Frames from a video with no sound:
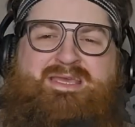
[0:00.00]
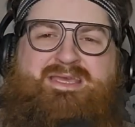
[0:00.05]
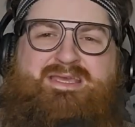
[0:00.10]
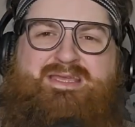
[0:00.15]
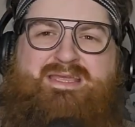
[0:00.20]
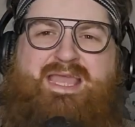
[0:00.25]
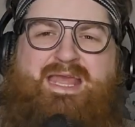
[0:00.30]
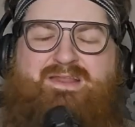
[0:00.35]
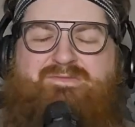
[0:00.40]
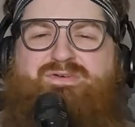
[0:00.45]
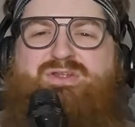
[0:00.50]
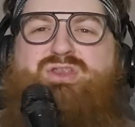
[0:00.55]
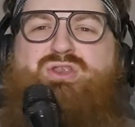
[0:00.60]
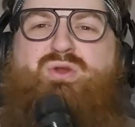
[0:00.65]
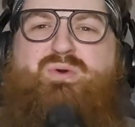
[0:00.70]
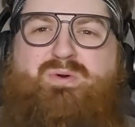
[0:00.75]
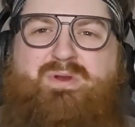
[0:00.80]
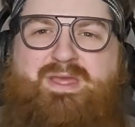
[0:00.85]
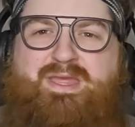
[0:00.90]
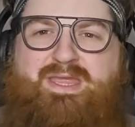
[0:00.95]
kind of
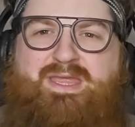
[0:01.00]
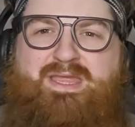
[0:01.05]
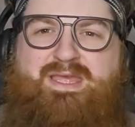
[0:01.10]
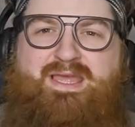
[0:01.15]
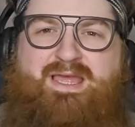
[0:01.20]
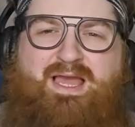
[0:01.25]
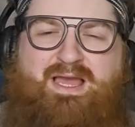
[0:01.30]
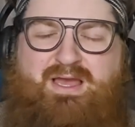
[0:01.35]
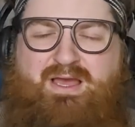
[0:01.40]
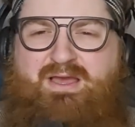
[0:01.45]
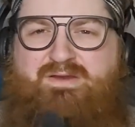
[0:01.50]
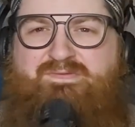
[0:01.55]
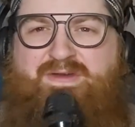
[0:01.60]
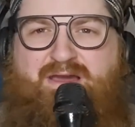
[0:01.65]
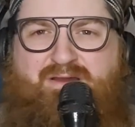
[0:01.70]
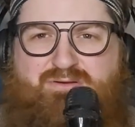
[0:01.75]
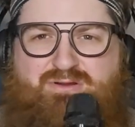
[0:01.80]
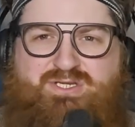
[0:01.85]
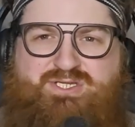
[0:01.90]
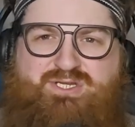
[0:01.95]
annoying
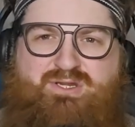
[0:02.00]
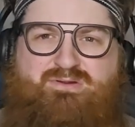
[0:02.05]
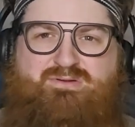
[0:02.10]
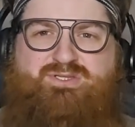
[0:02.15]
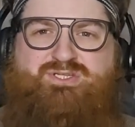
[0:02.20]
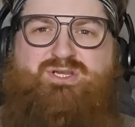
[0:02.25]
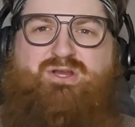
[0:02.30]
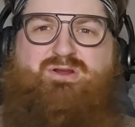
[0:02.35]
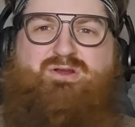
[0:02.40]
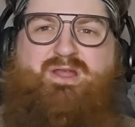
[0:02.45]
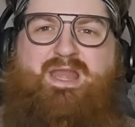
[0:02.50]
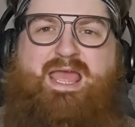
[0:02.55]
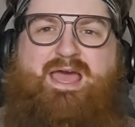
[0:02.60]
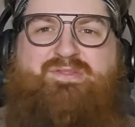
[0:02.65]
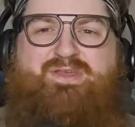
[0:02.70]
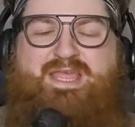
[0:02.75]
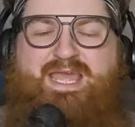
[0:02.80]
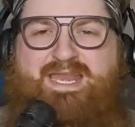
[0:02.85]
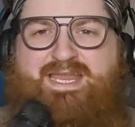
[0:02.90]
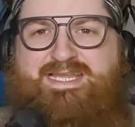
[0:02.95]
Valorstones are and how
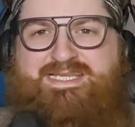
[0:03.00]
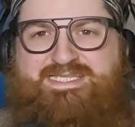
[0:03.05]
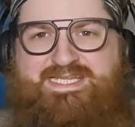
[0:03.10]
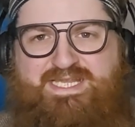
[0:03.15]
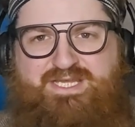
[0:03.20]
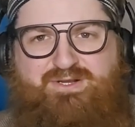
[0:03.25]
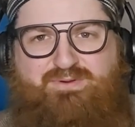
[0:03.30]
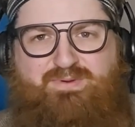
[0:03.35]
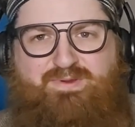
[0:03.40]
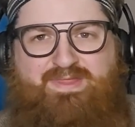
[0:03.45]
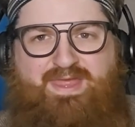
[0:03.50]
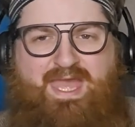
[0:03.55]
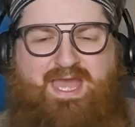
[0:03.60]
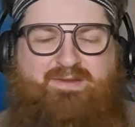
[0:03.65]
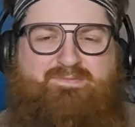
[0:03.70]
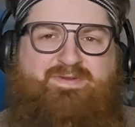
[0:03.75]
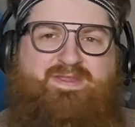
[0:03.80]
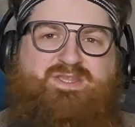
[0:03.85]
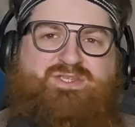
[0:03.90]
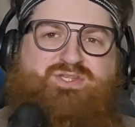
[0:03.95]
they kind of deal with
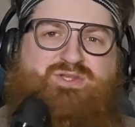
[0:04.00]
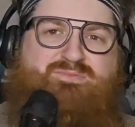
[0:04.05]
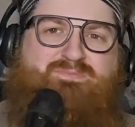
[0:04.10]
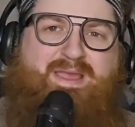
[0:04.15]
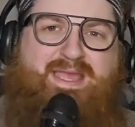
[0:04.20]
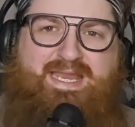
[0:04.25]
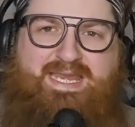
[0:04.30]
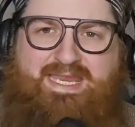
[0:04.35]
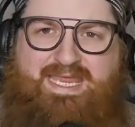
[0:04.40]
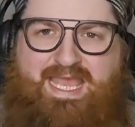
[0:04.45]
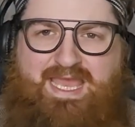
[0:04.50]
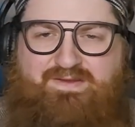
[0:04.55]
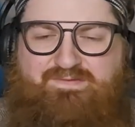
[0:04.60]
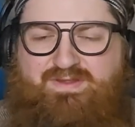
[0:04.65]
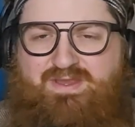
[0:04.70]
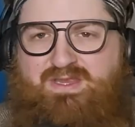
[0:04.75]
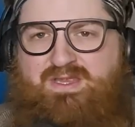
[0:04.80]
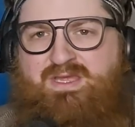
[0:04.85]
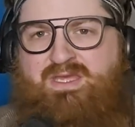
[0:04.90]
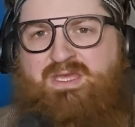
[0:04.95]
having too many,
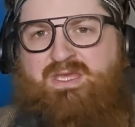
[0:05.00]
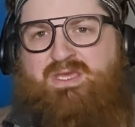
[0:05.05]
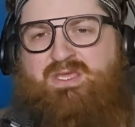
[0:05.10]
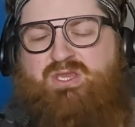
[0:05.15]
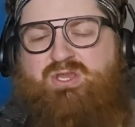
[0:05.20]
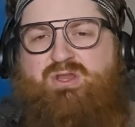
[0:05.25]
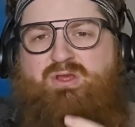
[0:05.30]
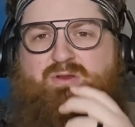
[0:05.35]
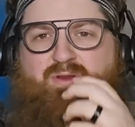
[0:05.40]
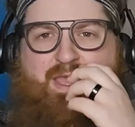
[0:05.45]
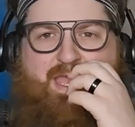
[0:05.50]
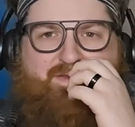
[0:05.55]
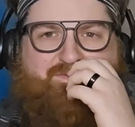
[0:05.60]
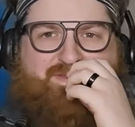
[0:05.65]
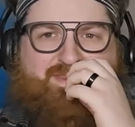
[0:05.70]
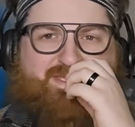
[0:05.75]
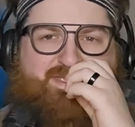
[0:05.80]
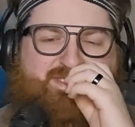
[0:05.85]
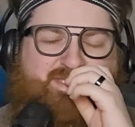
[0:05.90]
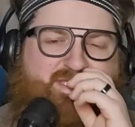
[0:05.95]
having
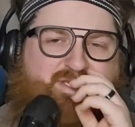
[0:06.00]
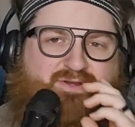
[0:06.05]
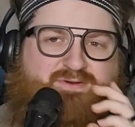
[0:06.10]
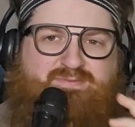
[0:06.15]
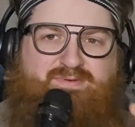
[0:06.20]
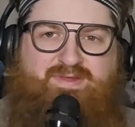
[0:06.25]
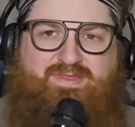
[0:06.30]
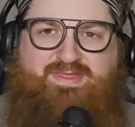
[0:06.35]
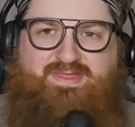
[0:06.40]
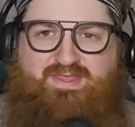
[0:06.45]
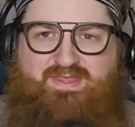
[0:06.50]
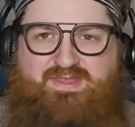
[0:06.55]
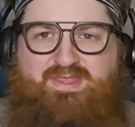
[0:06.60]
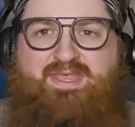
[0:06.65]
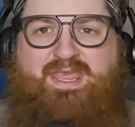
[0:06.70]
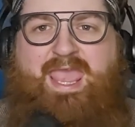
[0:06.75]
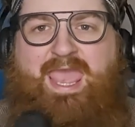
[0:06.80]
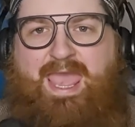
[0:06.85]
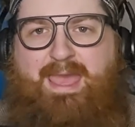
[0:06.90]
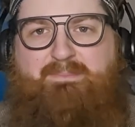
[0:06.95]
to deal with
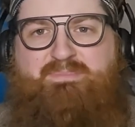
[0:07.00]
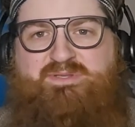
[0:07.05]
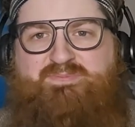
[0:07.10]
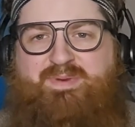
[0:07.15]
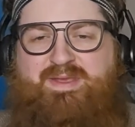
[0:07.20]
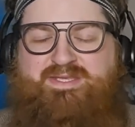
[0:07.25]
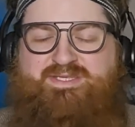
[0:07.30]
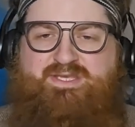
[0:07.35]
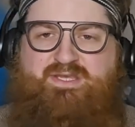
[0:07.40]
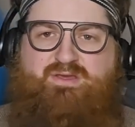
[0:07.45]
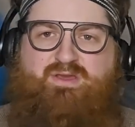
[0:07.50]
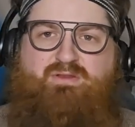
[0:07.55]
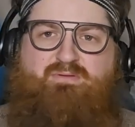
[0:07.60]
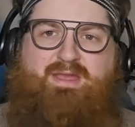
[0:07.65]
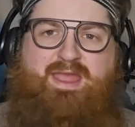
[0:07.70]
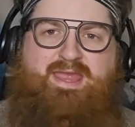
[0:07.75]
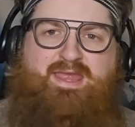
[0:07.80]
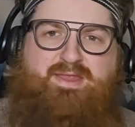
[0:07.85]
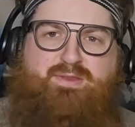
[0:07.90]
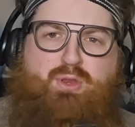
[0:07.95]
caps basically,
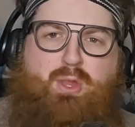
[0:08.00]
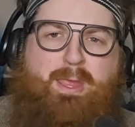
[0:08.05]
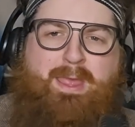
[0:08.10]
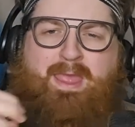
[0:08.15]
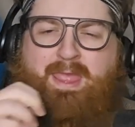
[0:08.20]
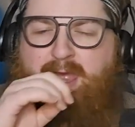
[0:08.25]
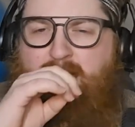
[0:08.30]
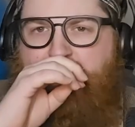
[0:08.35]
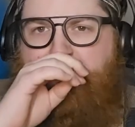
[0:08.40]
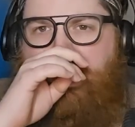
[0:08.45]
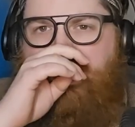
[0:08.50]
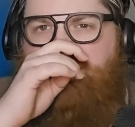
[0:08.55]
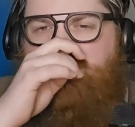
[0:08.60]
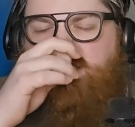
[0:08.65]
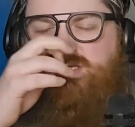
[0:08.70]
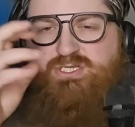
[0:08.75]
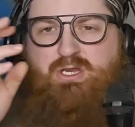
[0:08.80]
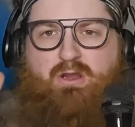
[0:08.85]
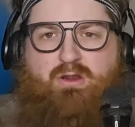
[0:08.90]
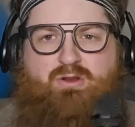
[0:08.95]
right? And again,
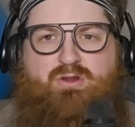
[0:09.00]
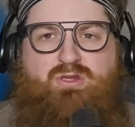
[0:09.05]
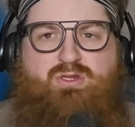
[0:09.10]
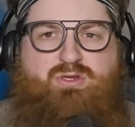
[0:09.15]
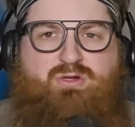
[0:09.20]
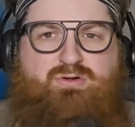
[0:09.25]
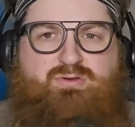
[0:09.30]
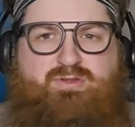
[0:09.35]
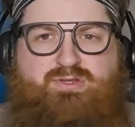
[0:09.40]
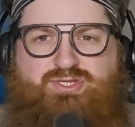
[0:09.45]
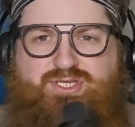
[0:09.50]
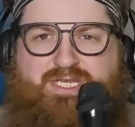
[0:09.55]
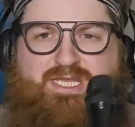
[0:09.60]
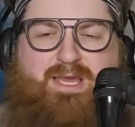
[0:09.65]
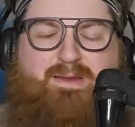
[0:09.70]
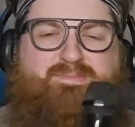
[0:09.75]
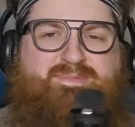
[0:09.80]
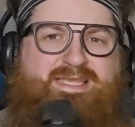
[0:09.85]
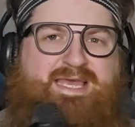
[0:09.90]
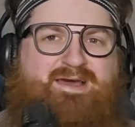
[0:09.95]
this article usually
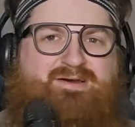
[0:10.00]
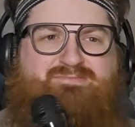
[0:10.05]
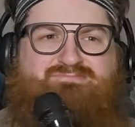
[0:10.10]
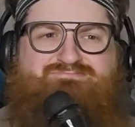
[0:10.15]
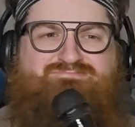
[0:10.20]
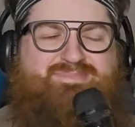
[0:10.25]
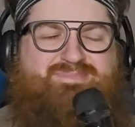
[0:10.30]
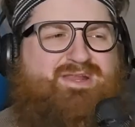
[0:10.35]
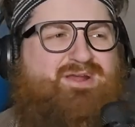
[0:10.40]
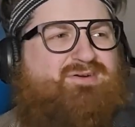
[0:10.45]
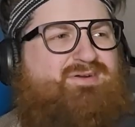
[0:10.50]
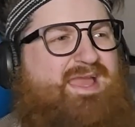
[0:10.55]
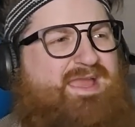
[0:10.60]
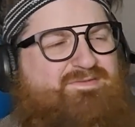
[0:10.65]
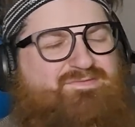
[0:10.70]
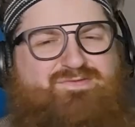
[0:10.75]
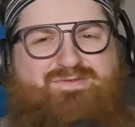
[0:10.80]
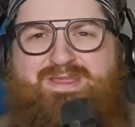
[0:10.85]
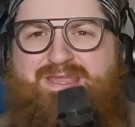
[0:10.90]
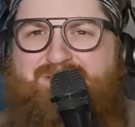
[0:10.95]
comes out,
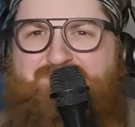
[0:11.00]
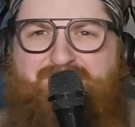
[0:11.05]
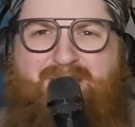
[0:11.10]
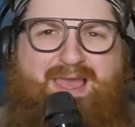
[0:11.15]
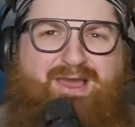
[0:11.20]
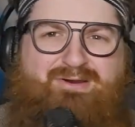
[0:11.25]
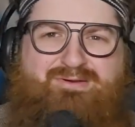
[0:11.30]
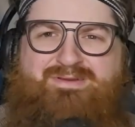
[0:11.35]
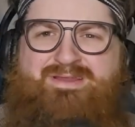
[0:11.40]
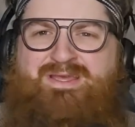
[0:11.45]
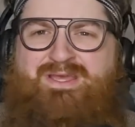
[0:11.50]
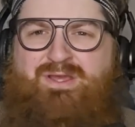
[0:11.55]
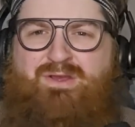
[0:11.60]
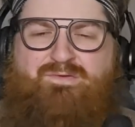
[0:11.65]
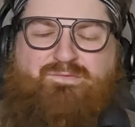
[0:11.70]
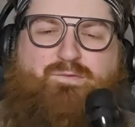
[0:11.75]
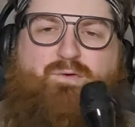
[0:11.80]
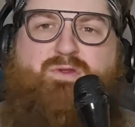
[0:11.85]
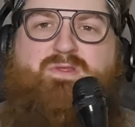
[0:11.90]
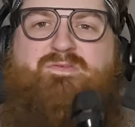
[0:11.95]
every about
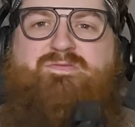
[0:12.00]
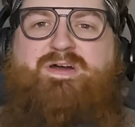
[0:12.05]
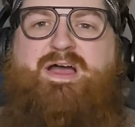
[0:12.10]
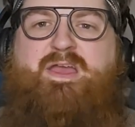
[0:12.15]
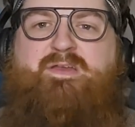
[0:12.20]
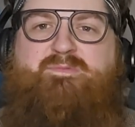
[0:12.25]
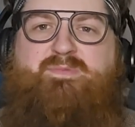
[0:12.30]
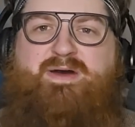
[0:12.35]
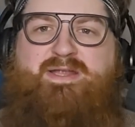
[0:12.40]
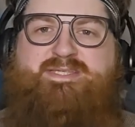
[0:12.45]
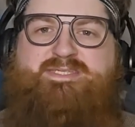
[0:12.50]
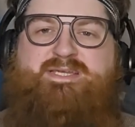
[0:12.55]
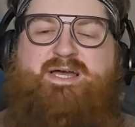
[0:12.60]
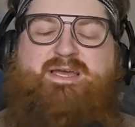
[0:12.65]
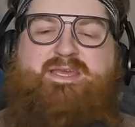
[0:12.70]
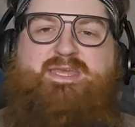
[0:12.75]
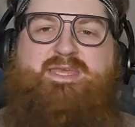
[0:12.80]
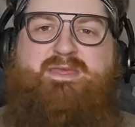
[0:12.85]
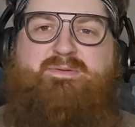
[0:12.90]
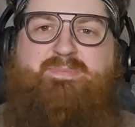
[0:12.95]
4 to 5 months,
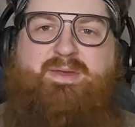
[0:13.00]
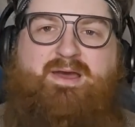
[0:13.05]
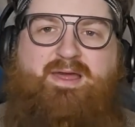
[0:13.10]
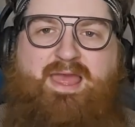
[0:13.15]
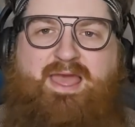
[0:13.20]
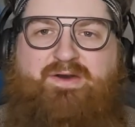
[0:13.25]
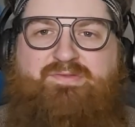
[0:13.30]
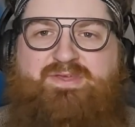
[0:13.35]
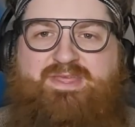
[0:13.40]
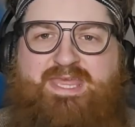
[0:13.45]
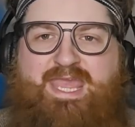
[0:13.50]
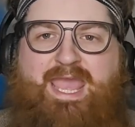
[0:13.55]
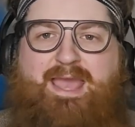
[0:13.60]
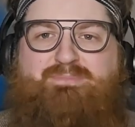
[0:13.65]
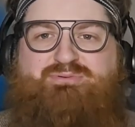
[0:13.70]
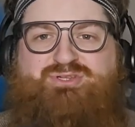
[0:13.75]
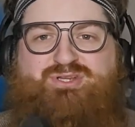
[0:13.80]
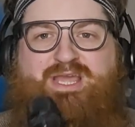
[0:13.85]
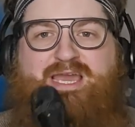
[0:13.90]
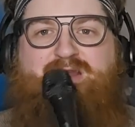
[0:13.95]
talking about how the
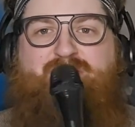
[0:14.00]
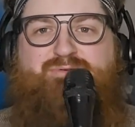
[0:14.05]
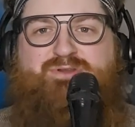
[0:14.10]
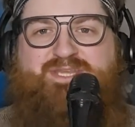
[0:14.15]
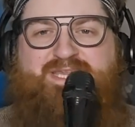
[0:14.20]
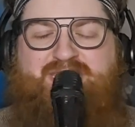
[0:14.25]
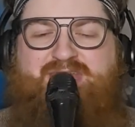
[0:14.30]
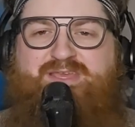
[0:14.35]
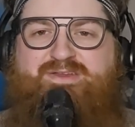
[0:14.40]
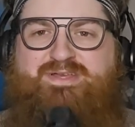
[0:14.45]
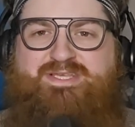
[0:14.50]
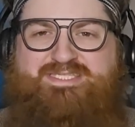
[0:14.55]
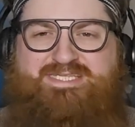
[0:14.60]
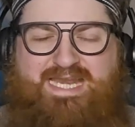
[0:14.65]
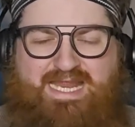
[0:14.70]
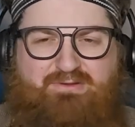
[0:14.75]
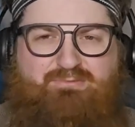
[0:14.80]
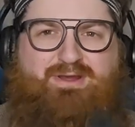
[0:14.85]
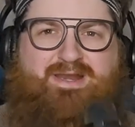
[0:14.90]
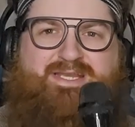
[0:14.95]
caps are kind of ridiculous. And
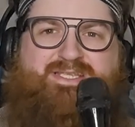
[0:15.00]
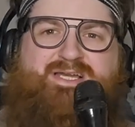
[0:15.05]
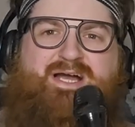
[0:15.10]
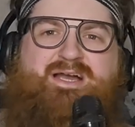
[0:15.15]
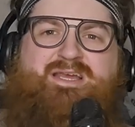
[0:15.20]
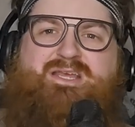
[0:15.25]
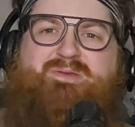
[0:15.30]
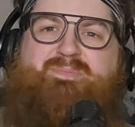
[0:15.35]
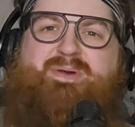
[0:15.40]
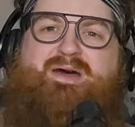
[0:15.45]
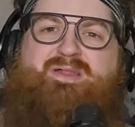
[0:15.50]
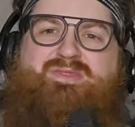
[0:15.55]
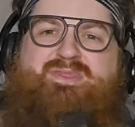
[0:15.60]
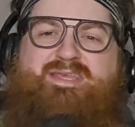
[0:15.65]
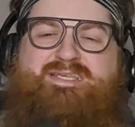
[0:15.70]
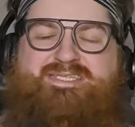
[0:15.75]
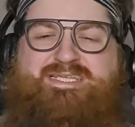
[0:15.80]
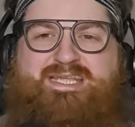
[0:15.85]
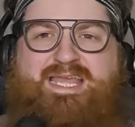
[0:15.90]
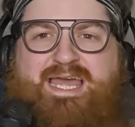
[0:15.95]
I want to talk about
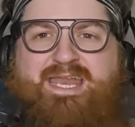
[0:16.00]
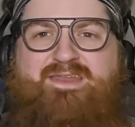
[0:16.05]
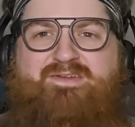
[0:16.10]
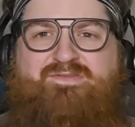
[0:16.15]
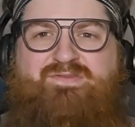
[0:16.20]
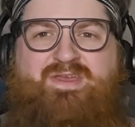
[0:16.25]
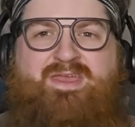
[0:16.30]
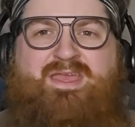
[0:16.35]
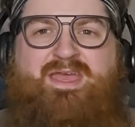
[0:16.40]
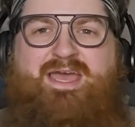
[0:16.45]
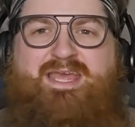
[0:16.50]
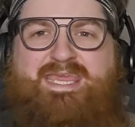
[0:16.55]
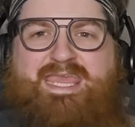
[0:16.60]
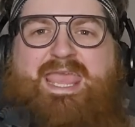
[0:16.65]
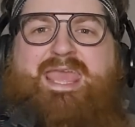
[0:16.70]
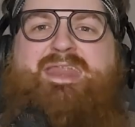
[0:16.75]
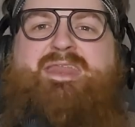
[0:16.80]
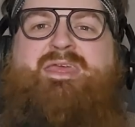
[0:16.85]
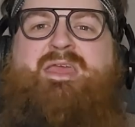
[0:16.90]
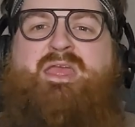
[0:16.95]
this and kind of,
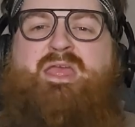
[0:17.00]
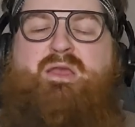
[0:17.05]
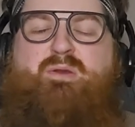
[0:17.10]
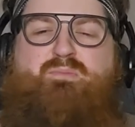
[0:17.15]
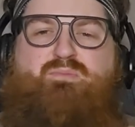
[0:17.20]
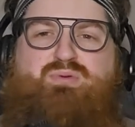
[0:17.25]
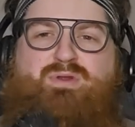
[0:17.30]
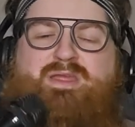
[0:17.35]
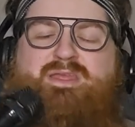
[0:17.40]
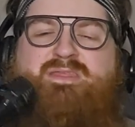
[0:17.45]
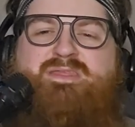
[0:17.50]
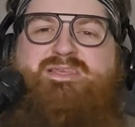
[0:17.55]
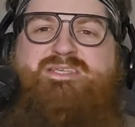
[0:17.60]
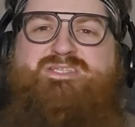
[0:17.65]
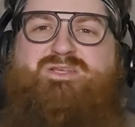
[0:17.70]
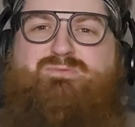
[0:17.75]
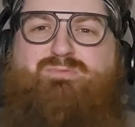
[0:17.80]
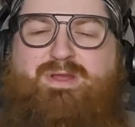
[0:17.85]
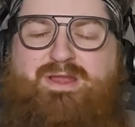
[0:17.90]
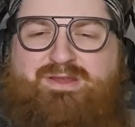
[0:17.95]
again, bring this
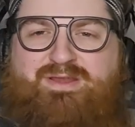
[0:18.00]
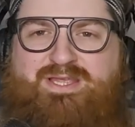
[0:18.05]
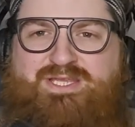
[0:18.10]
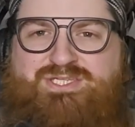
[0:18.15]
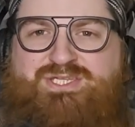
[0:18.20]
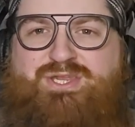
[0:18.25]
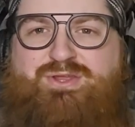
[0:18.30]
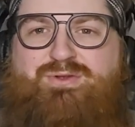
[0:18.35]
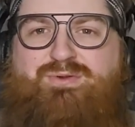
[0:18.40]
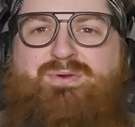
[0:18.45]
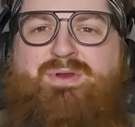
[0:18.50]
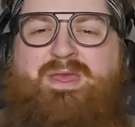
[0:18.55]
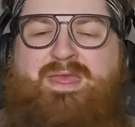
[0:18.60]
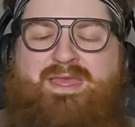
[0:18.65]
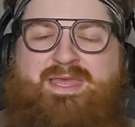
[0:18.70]
awareness to you.